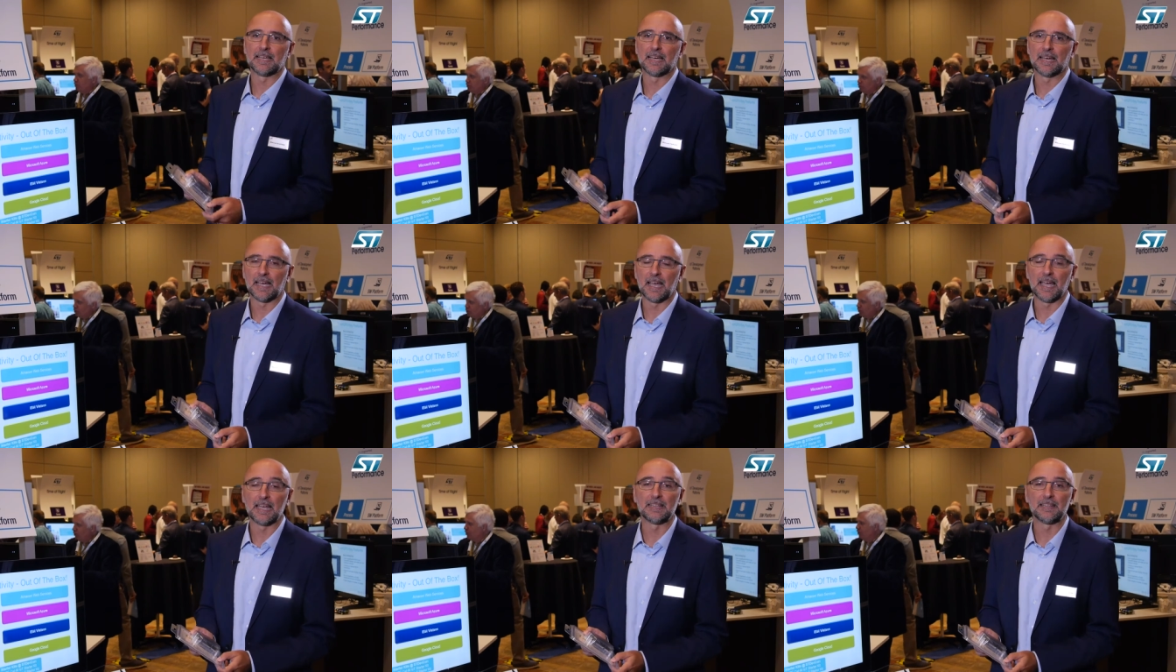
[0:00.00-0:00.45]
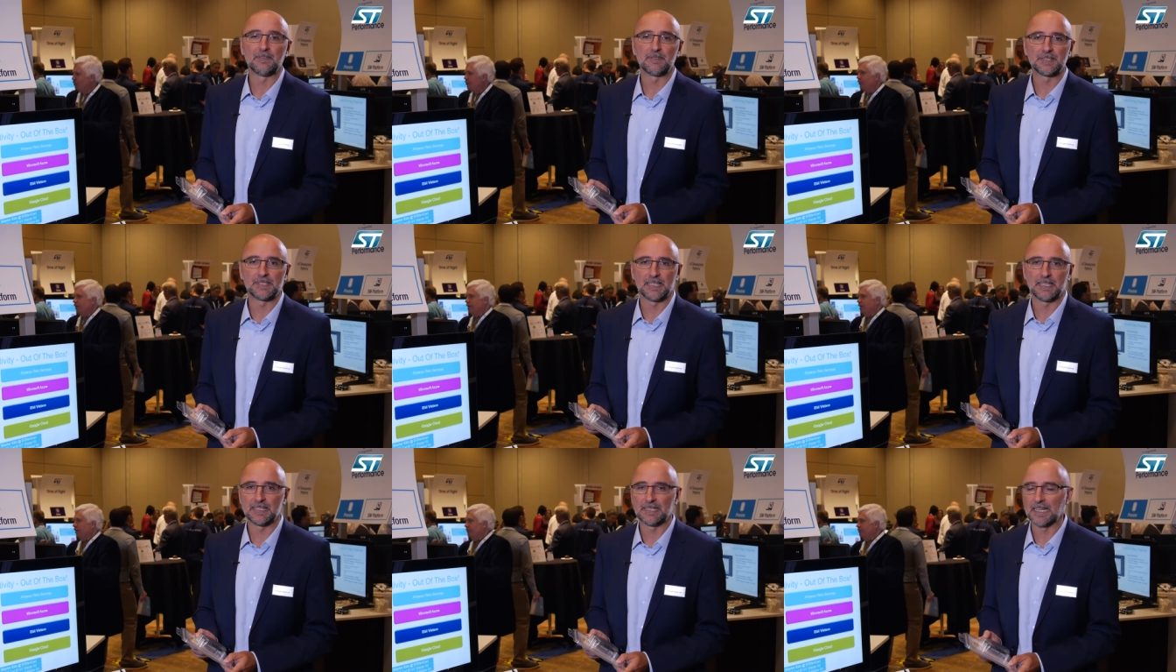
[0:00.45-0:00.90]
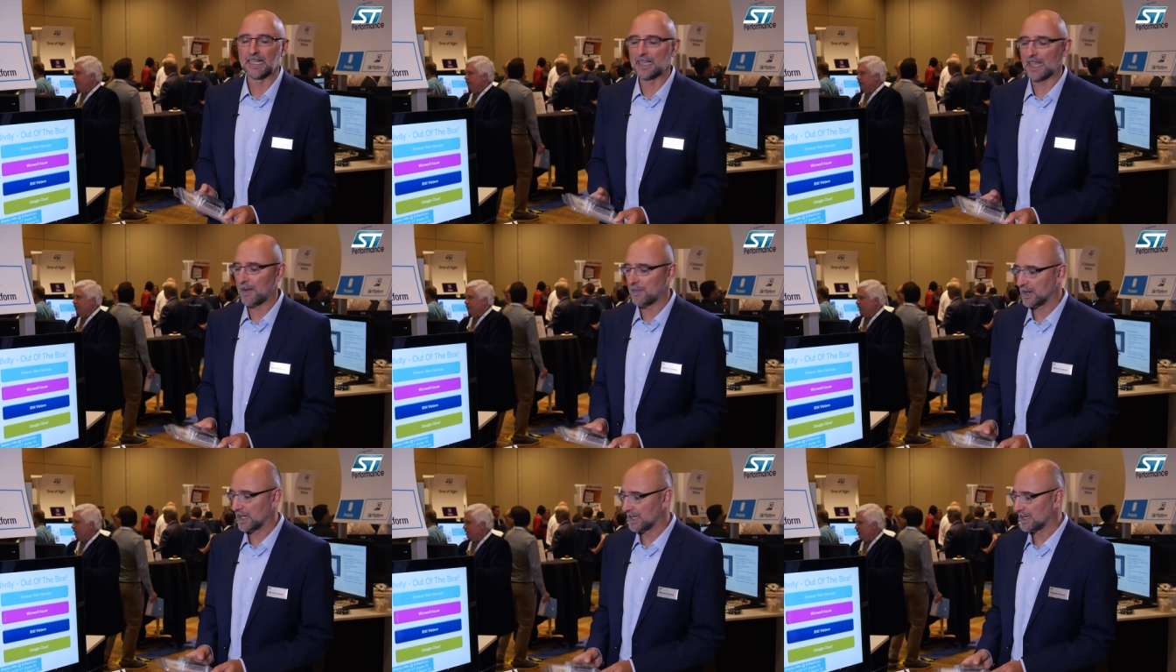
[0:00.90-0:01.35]
uh, NFC
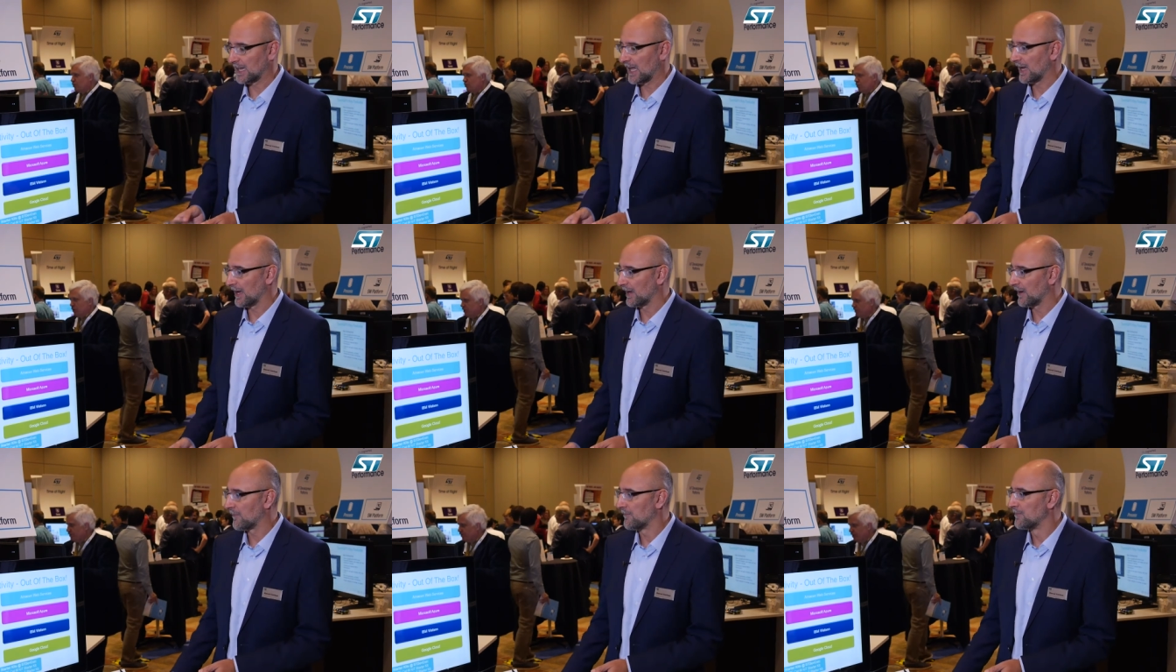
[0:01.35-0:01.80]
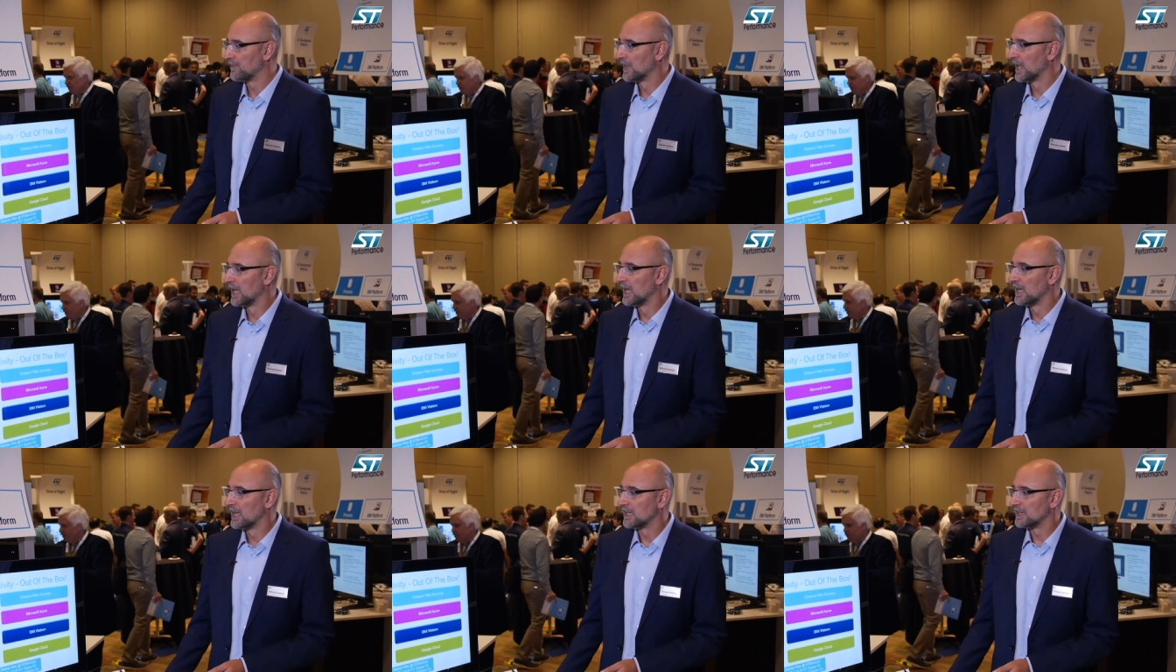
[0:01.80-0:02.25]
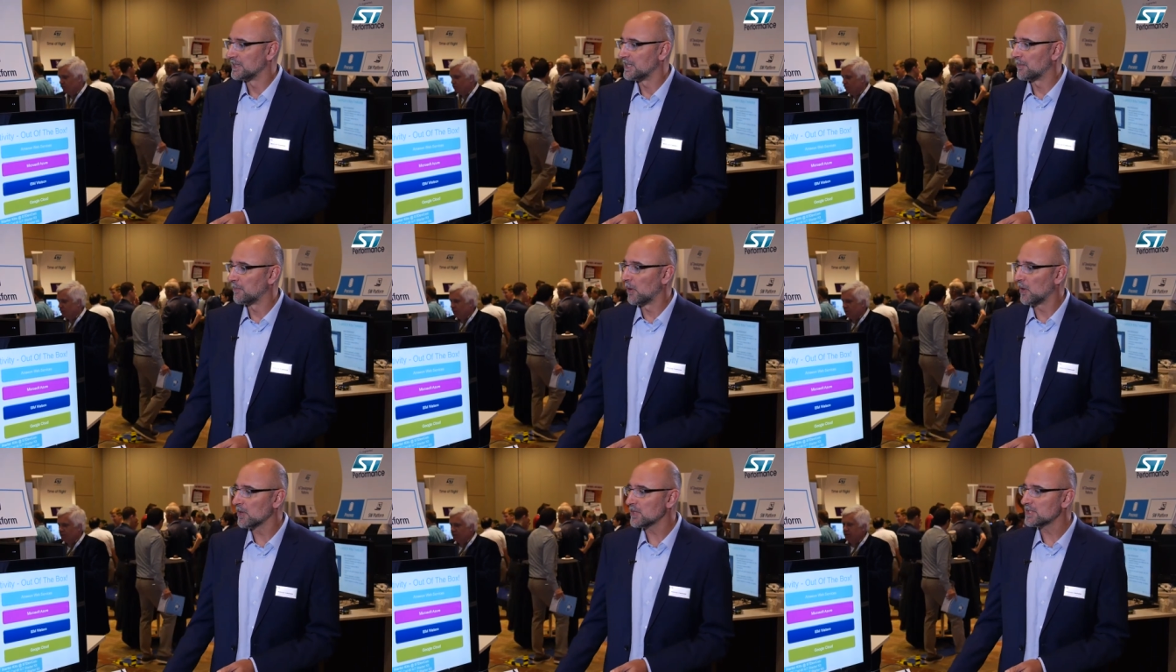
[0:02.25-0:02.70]
dynamic tag.
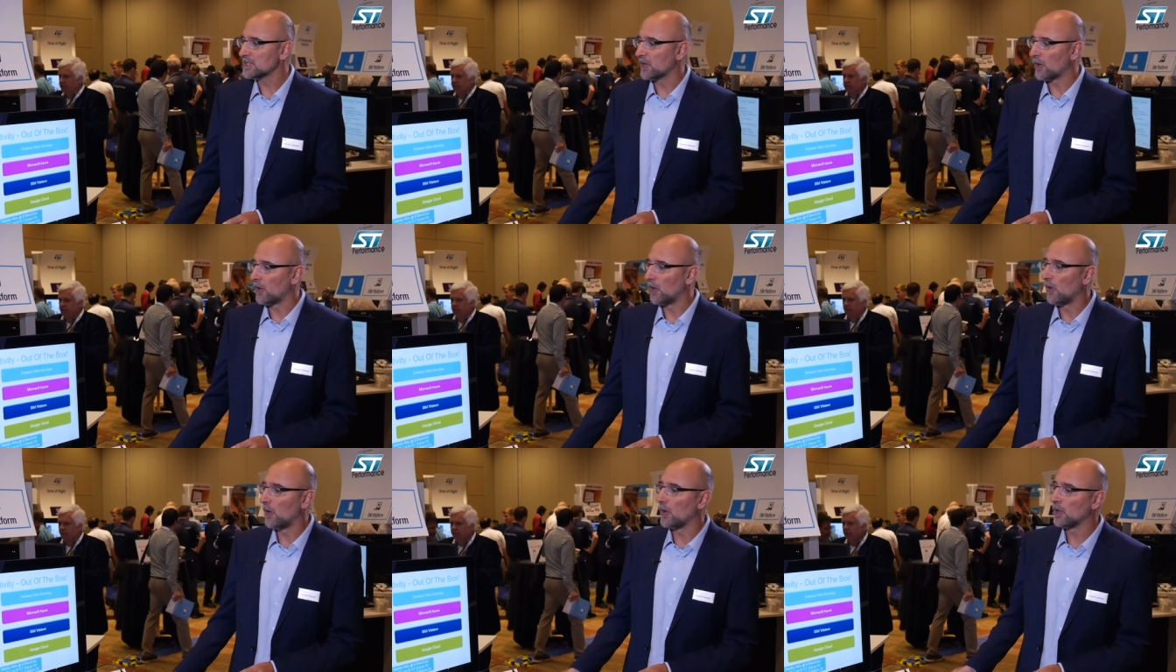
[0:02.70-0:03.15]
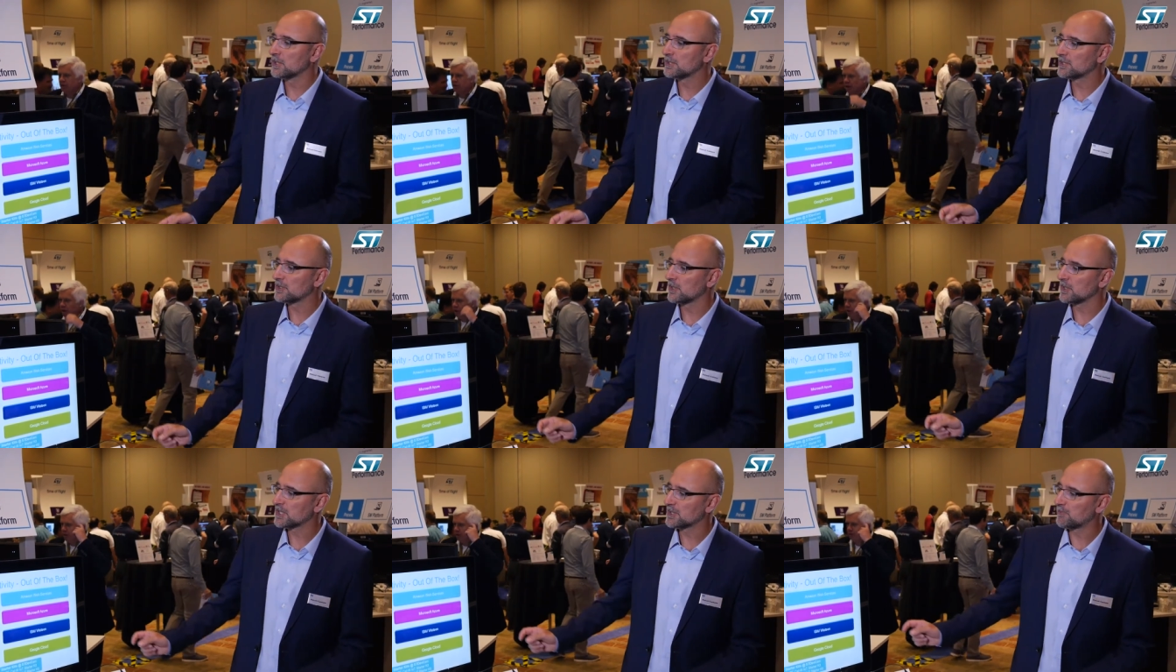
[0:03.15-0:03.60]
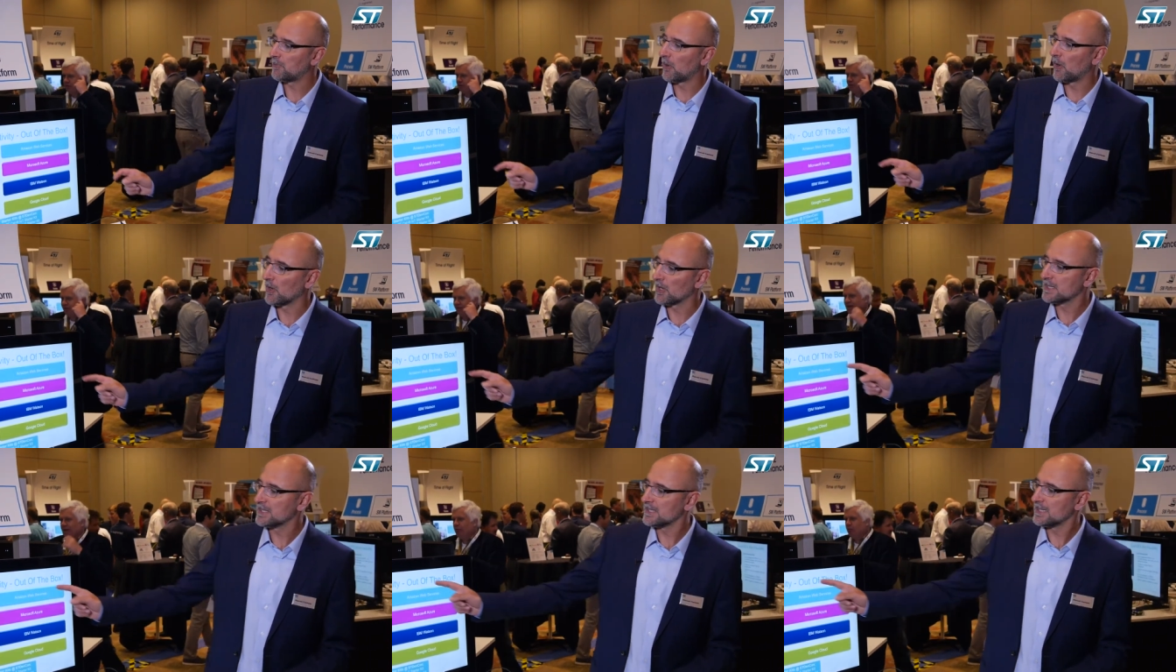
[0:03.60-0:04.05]
The board also
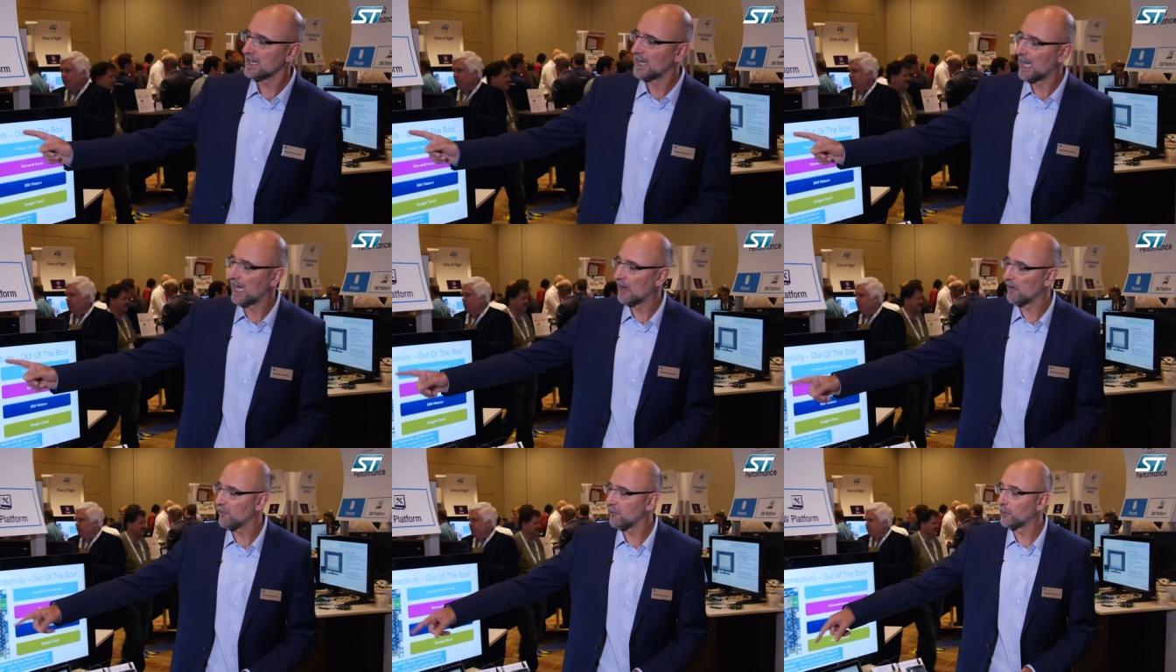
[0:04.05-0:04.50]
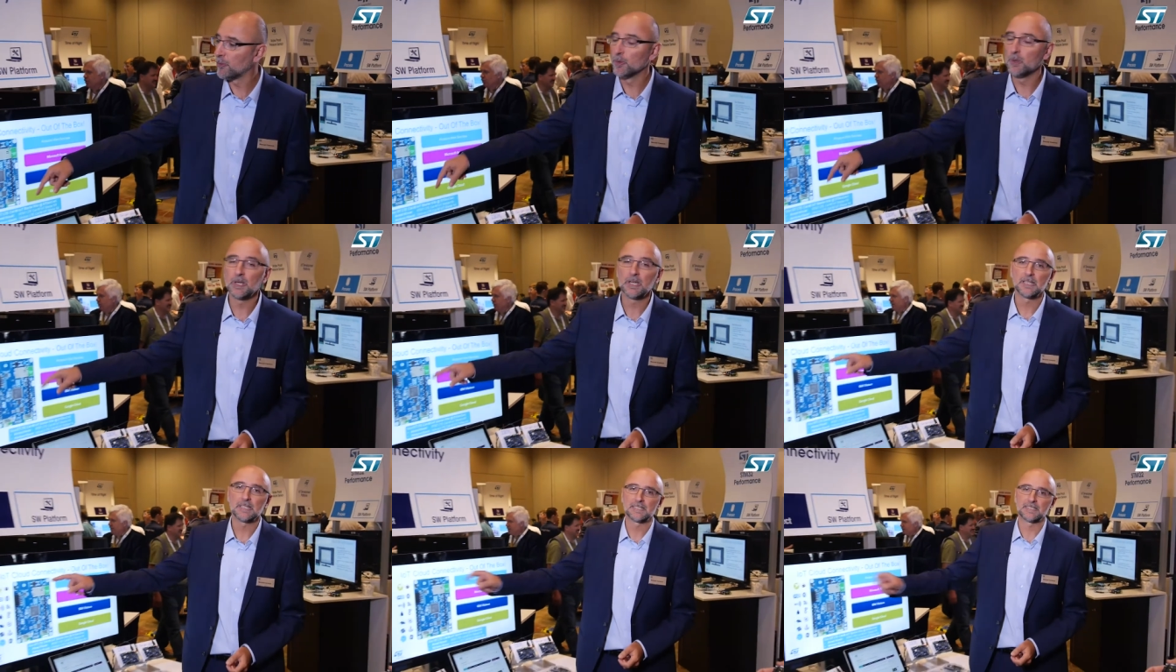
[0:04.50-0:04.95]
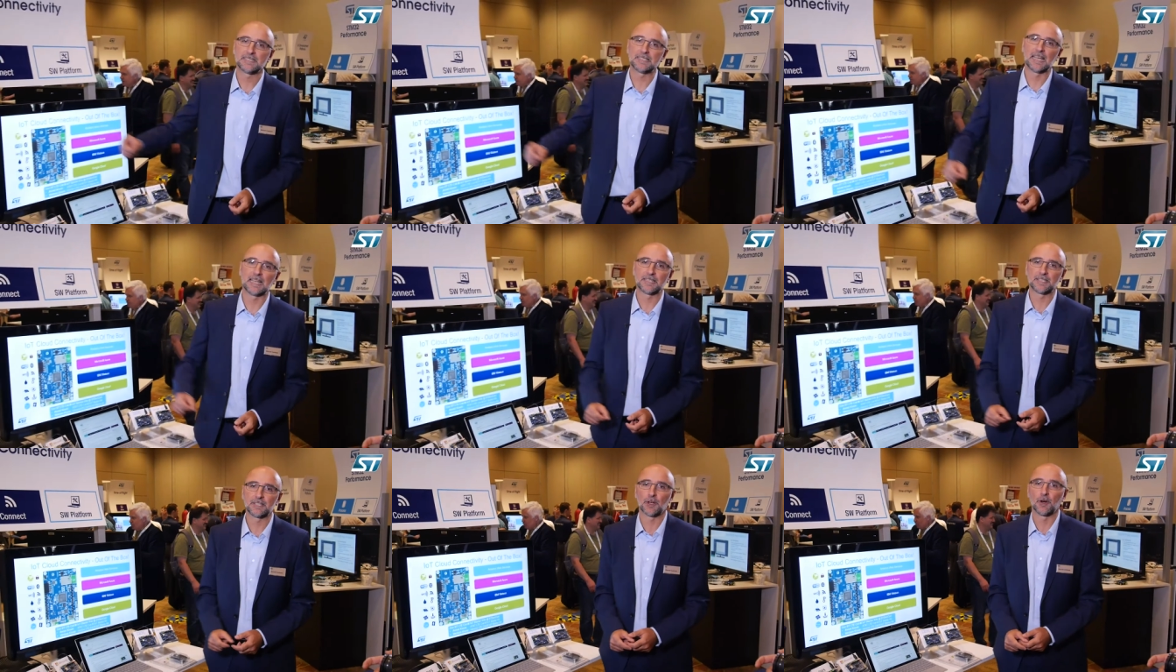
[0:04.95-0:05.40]
sports a full
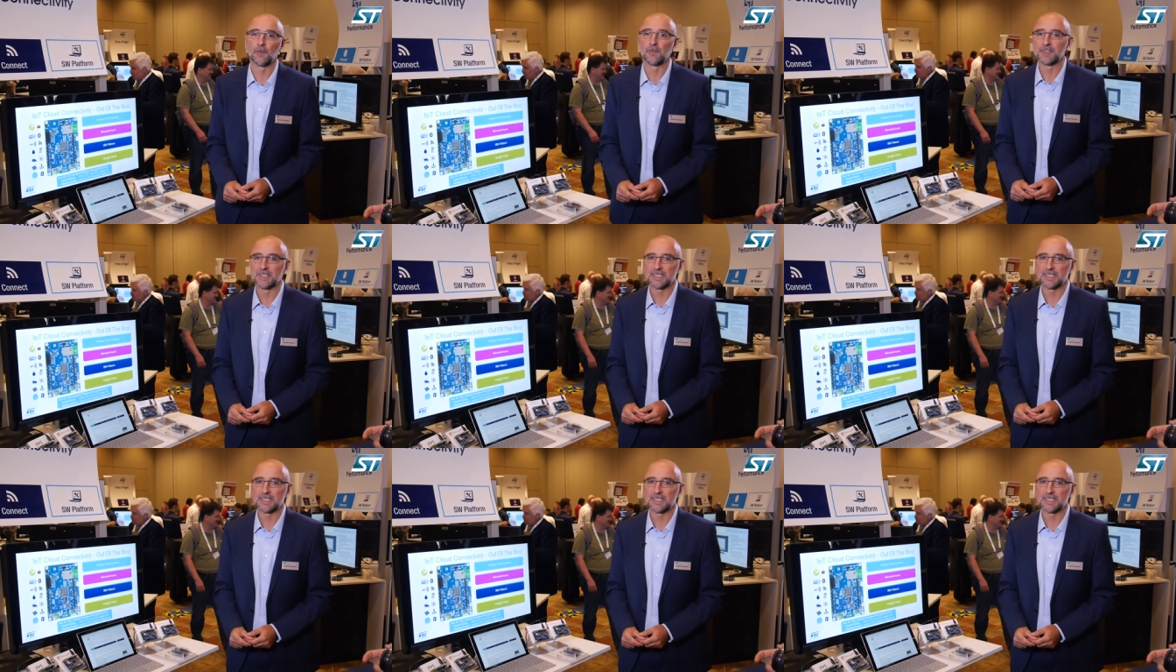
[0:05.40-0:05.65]
set of